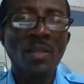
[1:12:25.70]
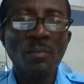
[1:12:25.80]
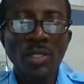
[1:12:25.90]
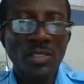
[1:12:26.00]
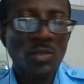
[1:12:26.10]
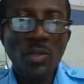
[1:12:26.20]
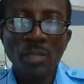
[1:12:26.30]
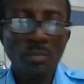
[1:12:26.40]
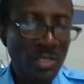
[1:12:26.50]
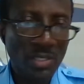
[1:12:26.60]
But you
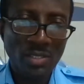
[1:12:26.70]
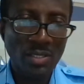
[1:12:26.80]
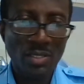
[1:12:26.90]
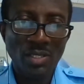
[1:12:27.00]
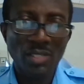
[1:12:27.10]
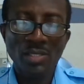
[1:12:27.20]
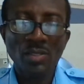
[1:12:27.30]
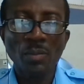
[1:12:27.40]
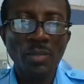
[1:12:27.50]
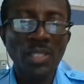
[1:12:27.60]
can purchase it as a
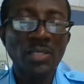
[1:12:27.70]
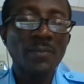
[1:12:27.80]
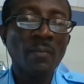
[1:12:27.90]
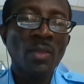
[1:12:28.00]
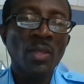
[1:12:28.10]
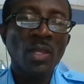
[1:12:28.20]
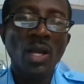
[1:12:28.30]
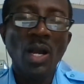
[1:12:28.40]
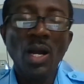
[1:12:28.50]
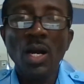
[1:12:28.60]
supplement.
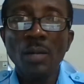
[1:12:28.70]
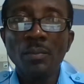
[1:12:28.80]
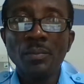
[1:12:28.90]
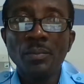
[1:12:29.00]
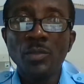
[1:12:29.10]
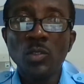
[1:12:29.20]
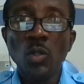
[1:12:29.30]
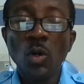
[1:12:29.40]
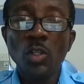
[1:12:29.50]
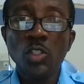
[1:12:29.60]
You
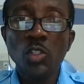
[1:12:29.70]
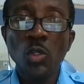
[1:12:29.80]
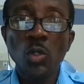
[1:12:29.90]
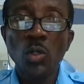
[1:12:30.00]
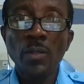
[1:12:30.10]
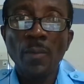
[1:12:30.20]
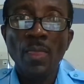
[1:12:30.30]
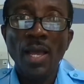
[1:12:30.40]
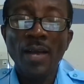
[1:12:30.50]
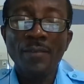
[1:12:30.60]
also
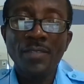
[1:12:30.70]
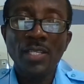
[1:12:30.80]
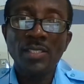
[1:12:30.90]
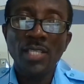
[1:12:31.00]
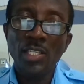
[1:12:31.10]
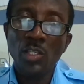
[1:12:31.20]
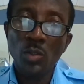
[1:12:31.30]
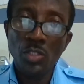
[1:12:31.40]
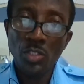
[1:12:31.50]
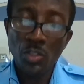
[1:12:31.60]
have things like,
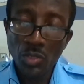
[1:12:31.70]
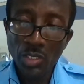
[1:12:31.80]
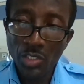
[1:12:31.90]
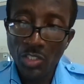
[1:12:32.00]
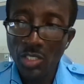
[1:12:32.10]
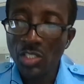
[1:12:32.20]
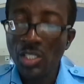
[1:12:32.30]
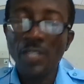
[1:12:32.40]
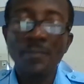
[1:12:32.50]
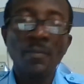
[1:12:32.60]
using
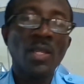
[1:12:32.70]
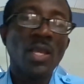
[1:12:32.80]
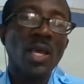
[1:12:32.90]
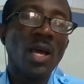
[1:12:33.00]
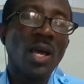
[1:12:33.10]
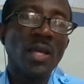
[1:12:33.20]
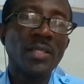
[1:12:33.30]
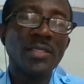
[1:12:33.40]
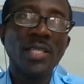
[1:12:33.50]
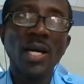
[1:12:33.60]
ginger
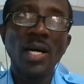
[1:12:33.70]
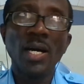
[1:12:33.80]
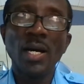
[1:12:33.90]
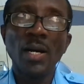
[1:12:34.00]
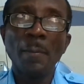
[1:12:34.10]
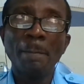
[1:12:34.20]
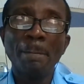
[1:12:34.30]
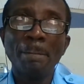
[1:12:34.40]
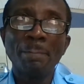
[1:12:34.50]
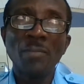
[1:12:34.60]
and
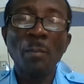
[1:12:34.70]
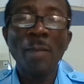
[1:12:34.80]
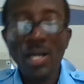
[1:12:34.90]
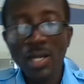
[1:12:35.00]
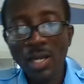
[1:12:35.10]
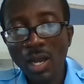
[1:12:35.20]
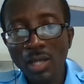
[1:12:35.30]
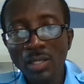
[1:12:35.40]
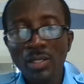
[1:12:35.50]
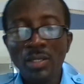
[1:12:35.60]

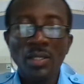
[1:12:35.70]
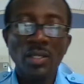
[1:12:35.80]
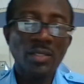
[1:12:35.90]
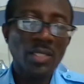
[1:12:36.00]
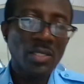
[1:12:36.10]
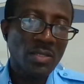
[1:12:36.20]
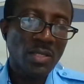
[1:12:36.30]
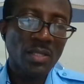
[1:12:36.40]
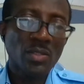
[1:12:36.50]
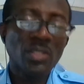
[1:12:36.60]
maca. These
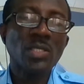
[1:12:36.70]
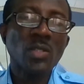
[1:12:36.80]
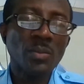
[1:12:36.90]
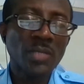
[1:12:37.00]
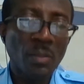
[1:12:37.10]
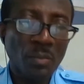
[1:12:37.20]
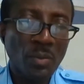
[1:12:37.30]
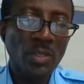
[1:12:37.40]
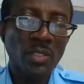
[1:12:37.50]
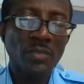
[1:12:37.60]
things, herbs are
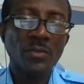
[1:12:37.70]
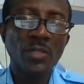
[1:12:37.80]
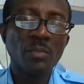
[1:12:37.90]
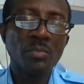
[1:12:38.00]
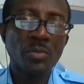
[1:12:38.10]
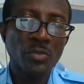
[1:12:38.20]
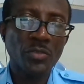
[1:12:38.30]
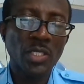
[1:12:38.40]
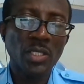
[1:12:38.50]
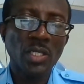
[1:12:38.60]
important for
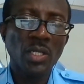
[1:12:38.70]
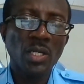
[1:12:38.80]
improving